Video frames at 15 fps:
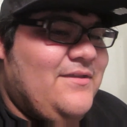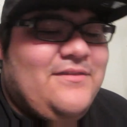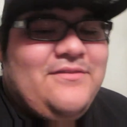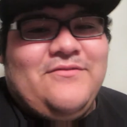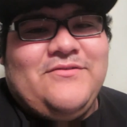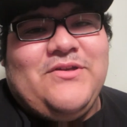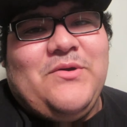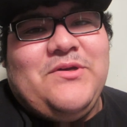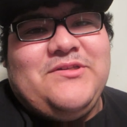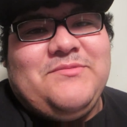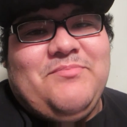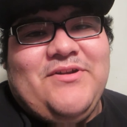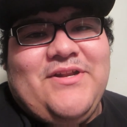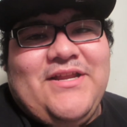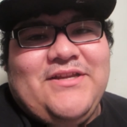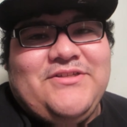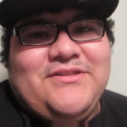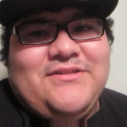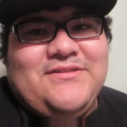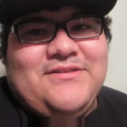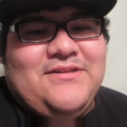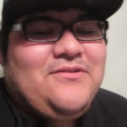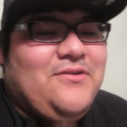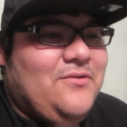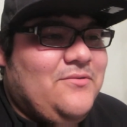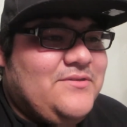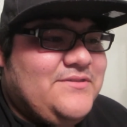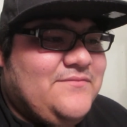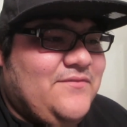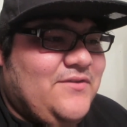there's always predictions and they're
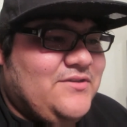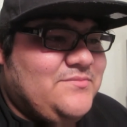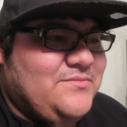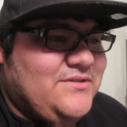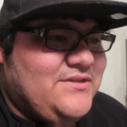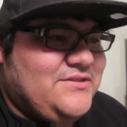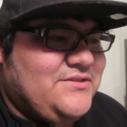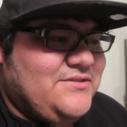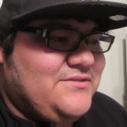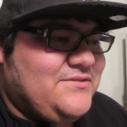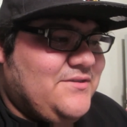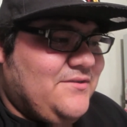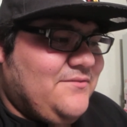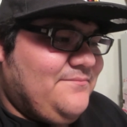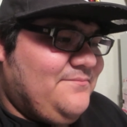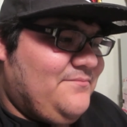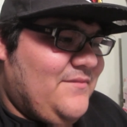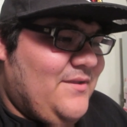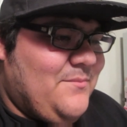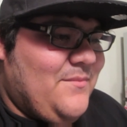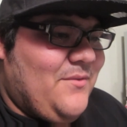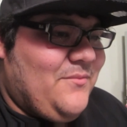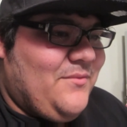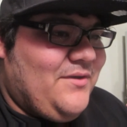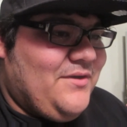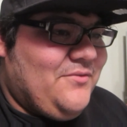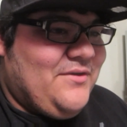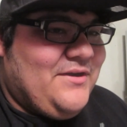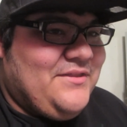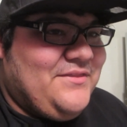always false predictions, so I'm not worried
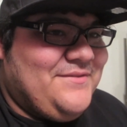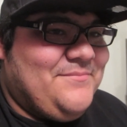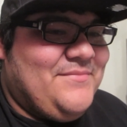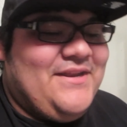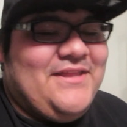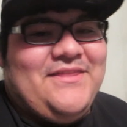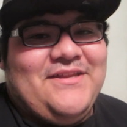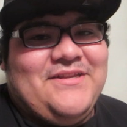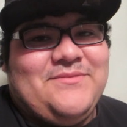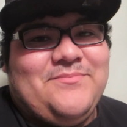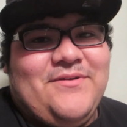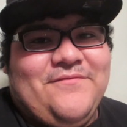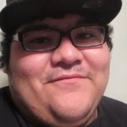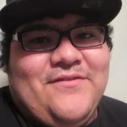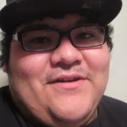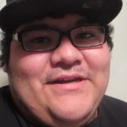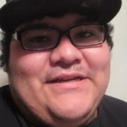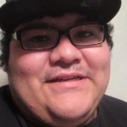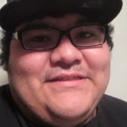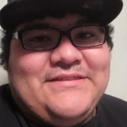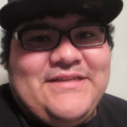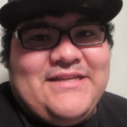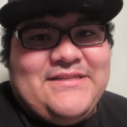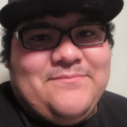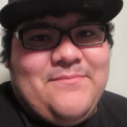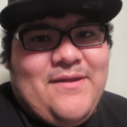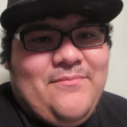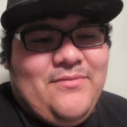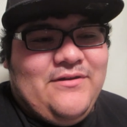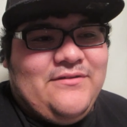or anything. But I think it's pretty funny because that's
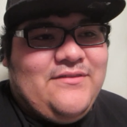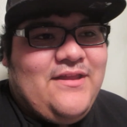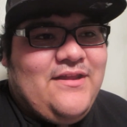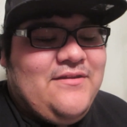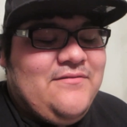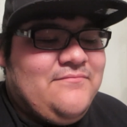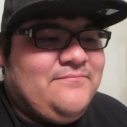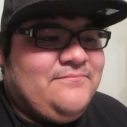my birthday.